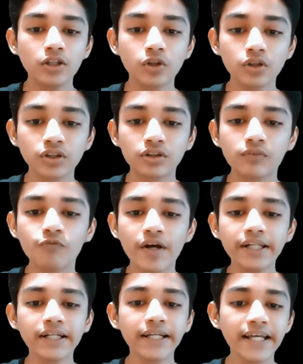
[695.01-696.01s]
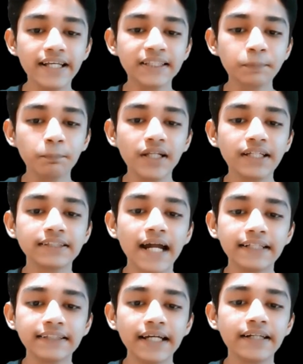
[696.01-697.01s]
So where the king is placed,
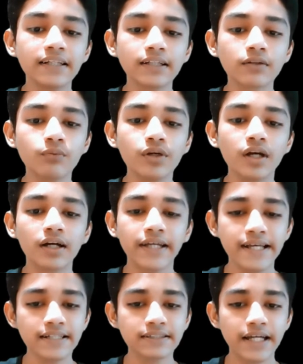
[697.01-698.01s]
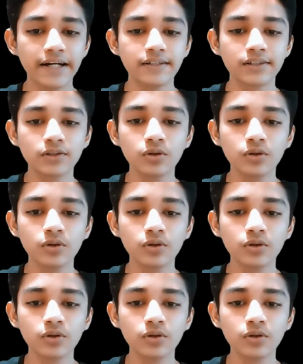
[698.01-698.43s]
that side is the king side.